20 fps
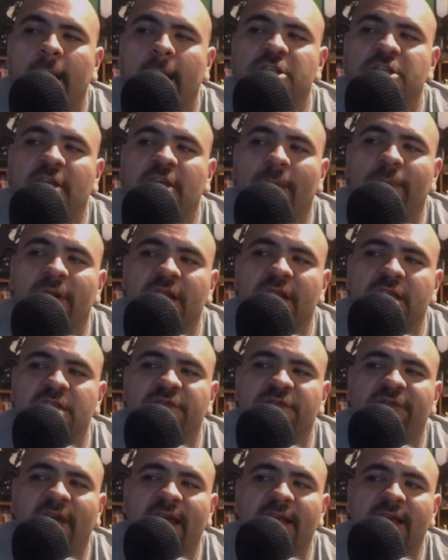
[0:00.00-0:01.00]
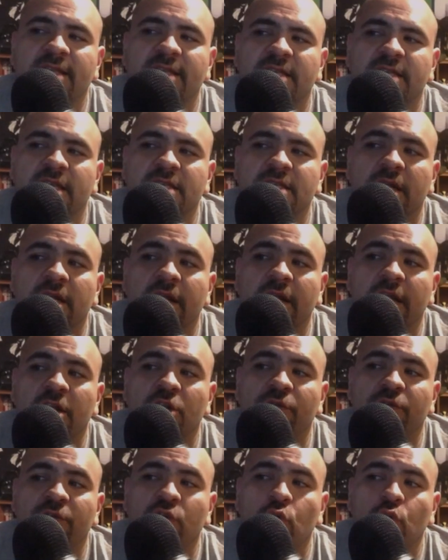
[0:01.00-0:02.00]
Japanese fans, he's going to
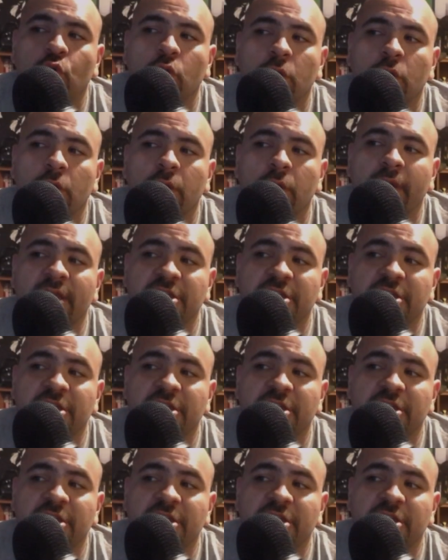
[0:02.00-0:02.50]
interview her in